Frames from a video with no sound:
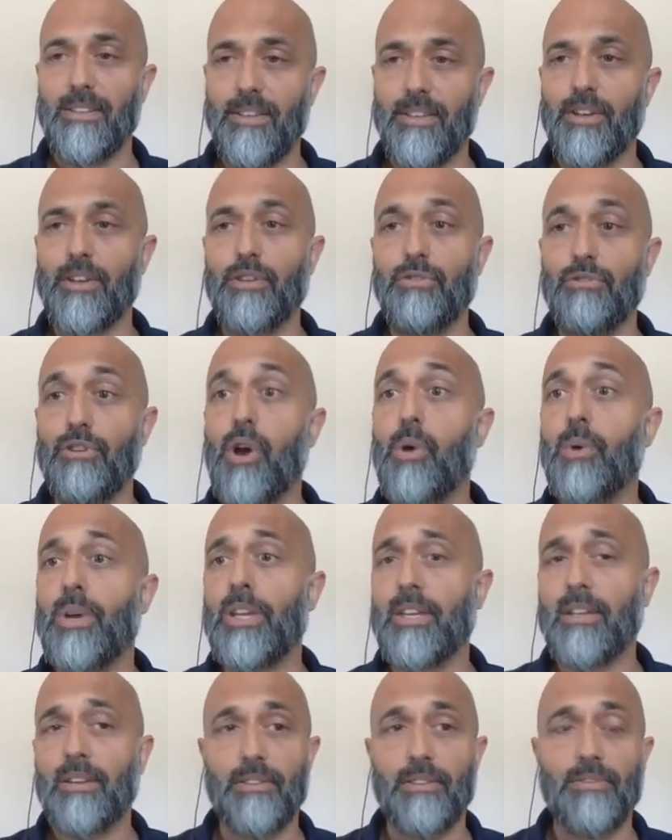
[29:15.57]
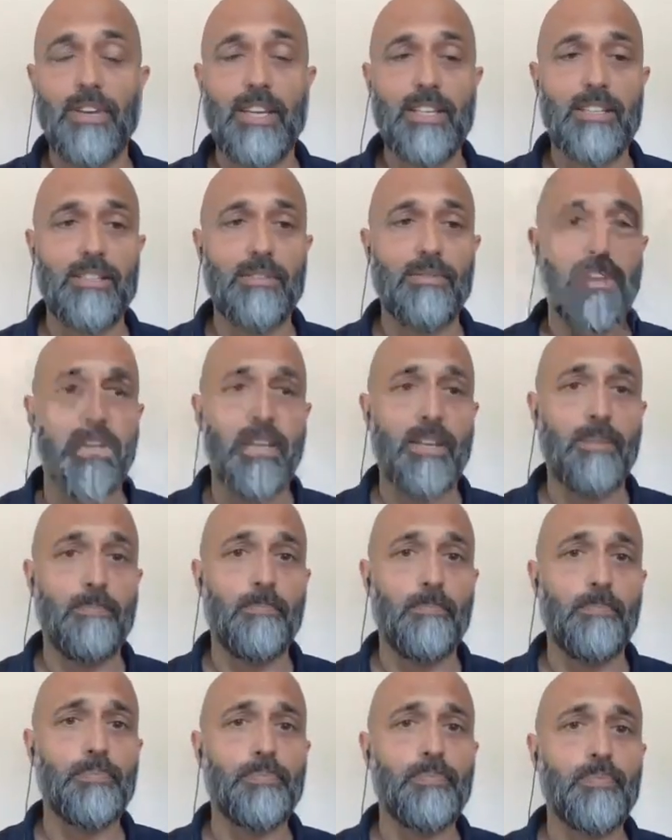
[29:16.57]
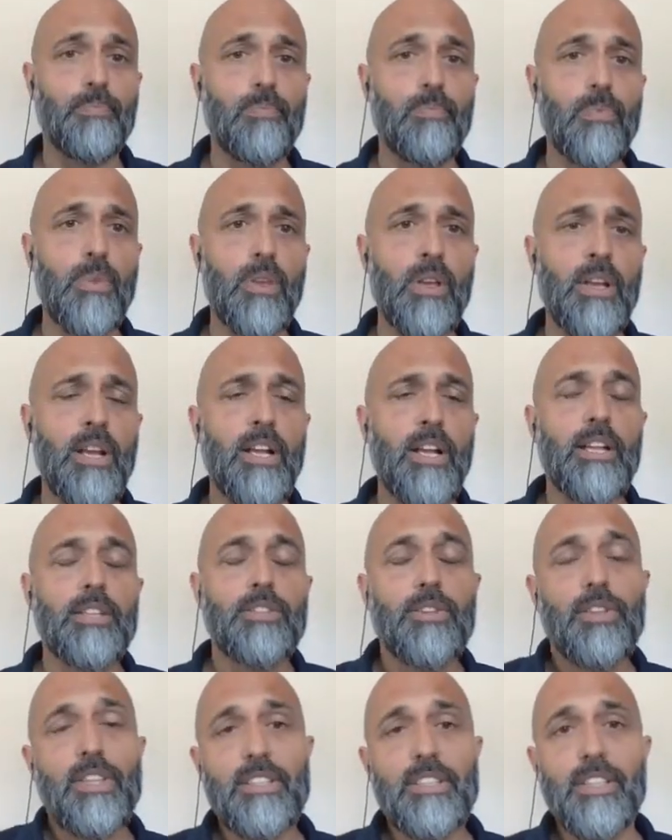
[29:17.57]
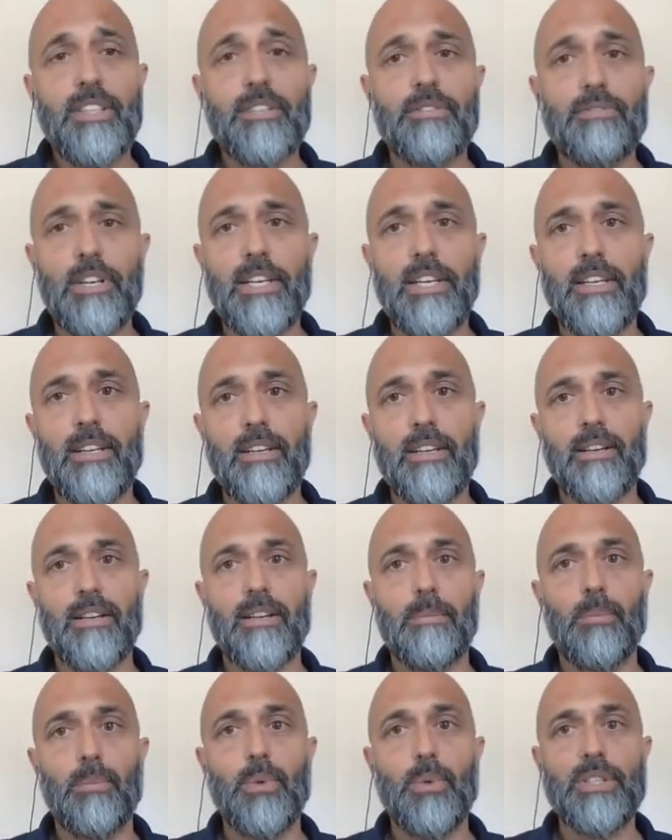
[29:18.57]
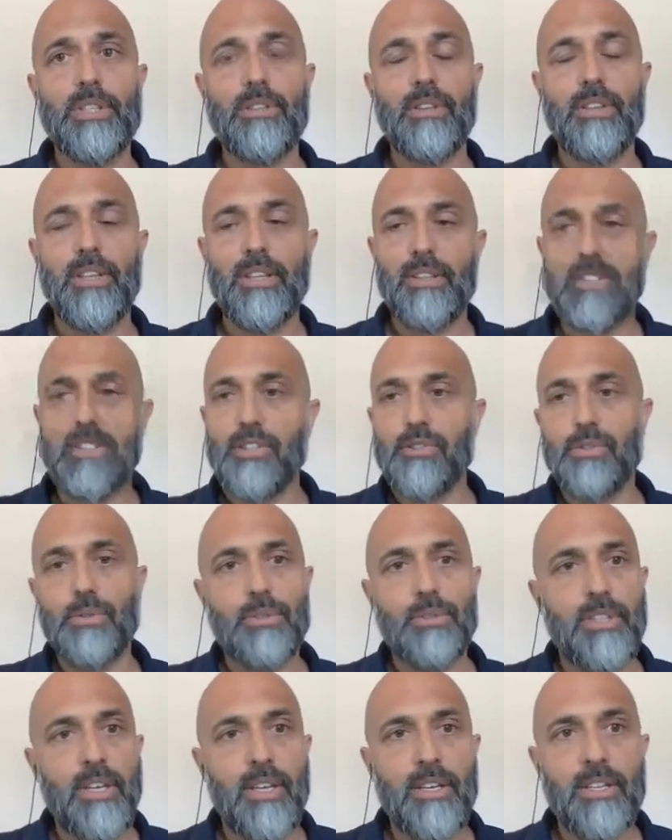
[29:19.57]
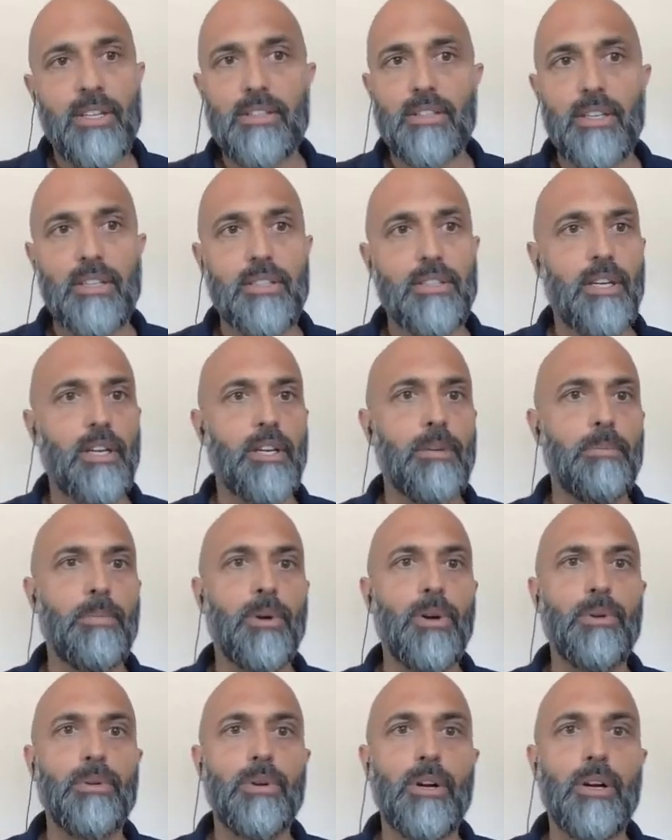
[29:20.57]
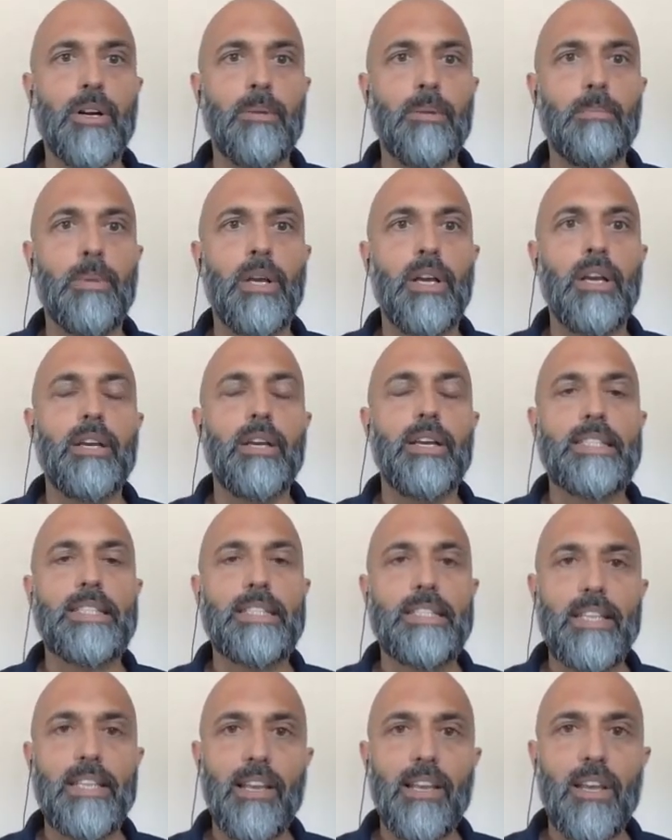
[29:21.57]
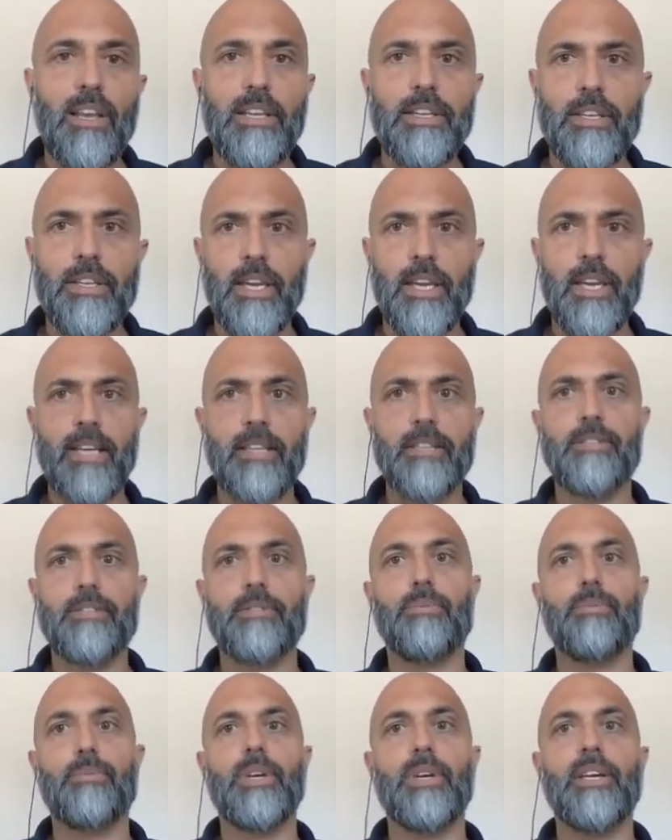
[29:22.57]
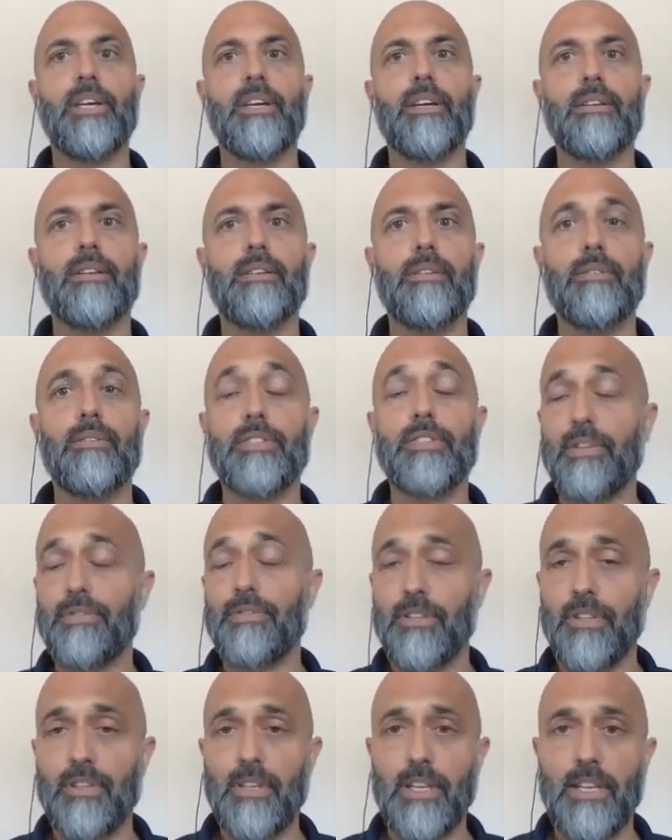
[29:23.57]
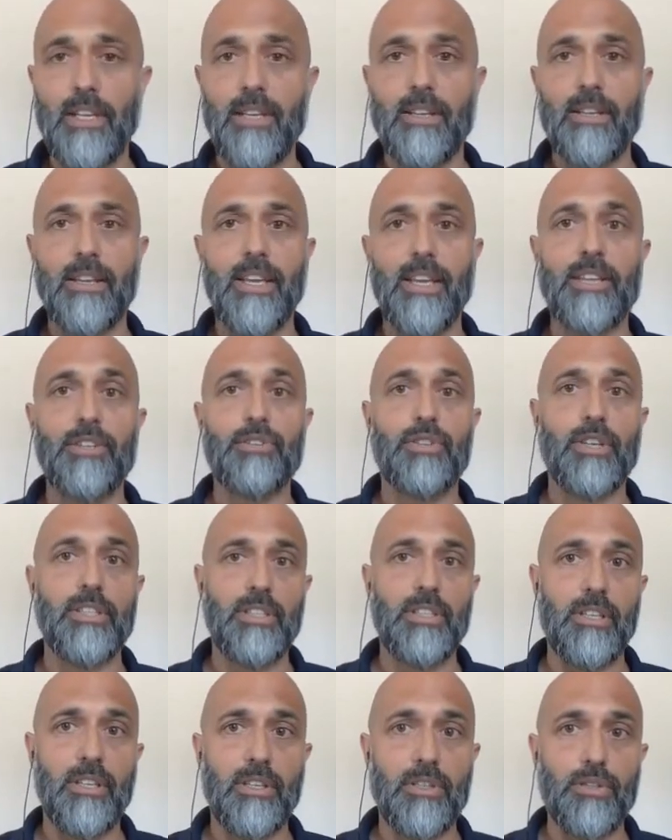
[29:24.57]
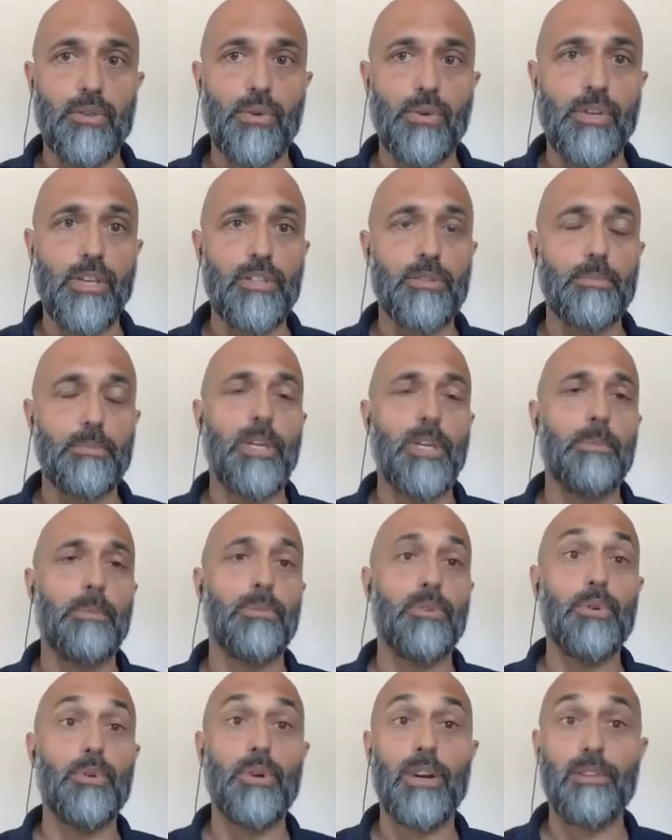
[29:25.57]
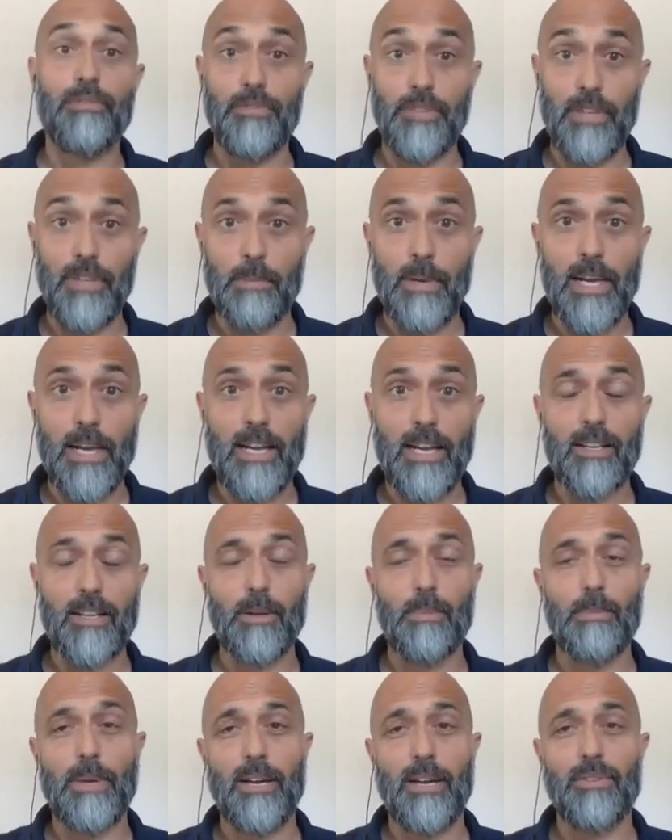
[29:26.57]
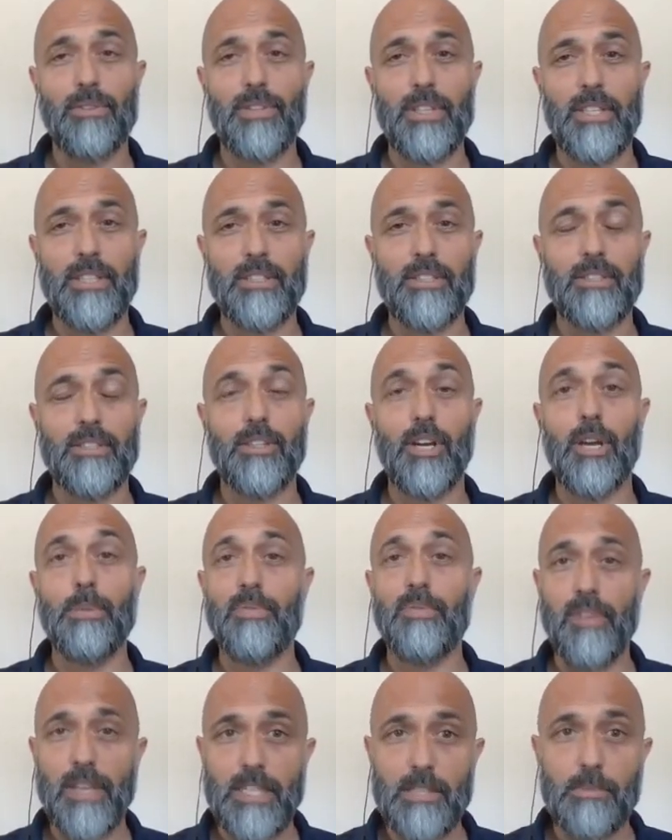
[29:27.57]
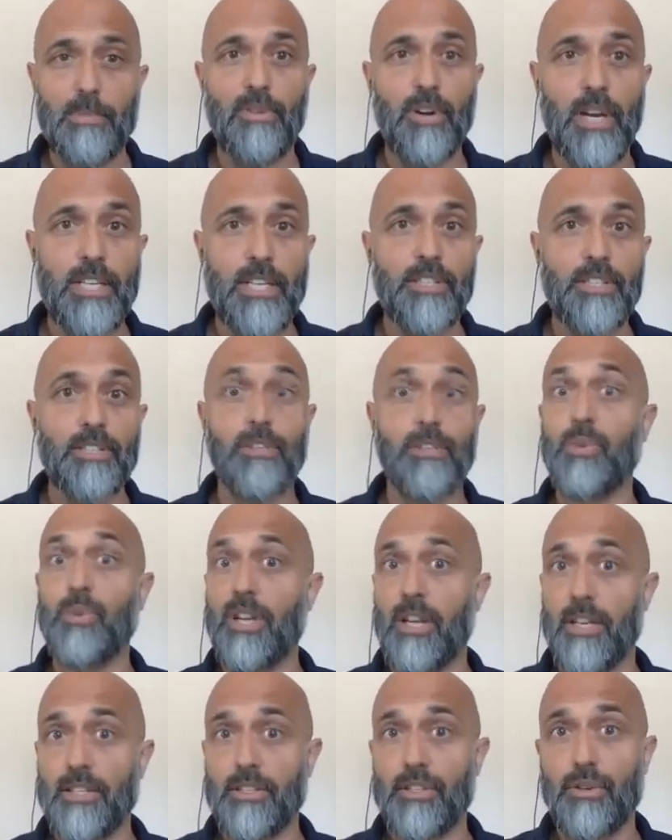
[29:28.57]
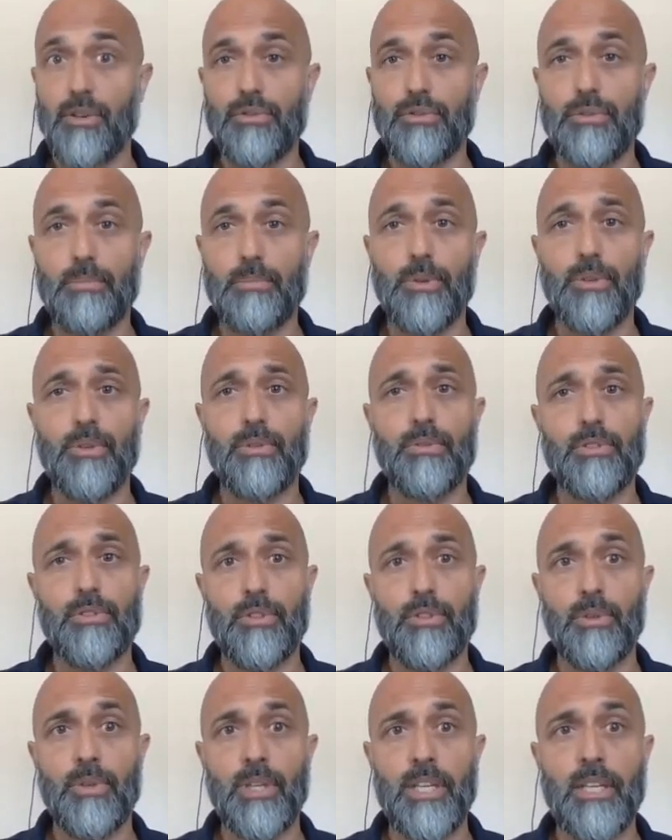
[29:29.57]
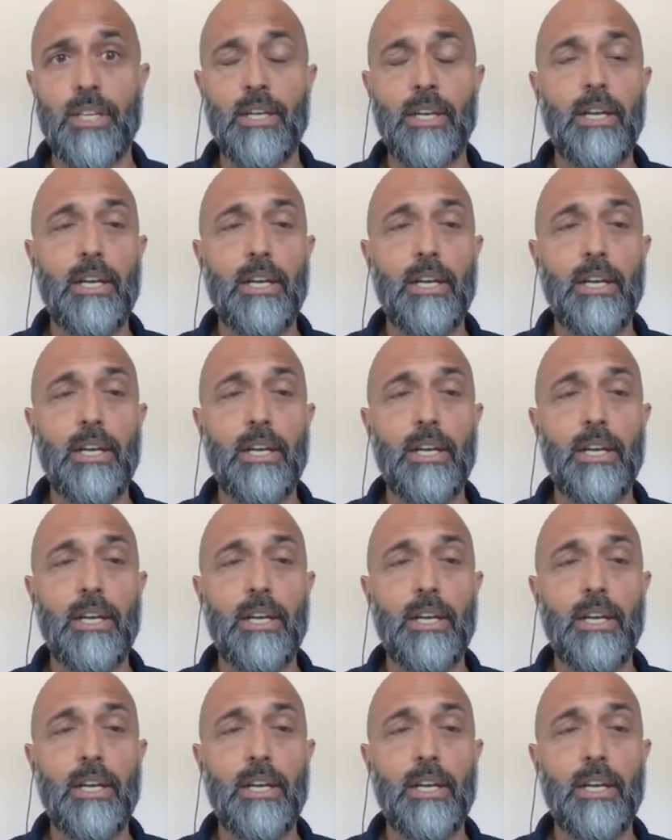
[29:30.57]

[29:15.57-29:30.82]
growing effectively. So this is really, this is all done inside Dynamo. It's still early days. We're definitely interested in talking to people who have feedback about this type of exploration and would like to contribute to it.